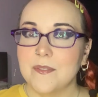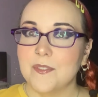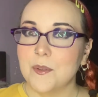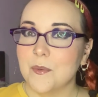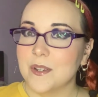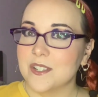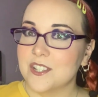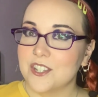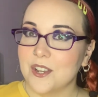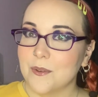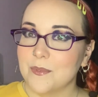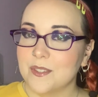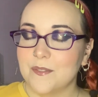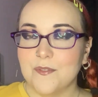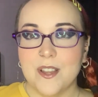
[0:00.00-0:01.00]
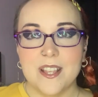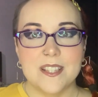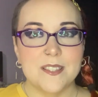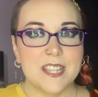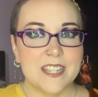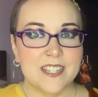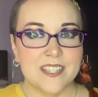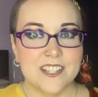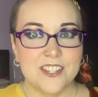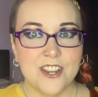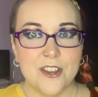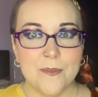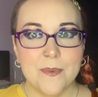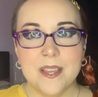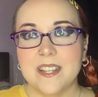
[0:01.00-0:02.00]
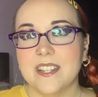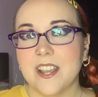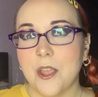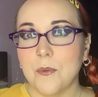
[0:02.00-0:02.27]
If you want to share with your friends, hit the share button.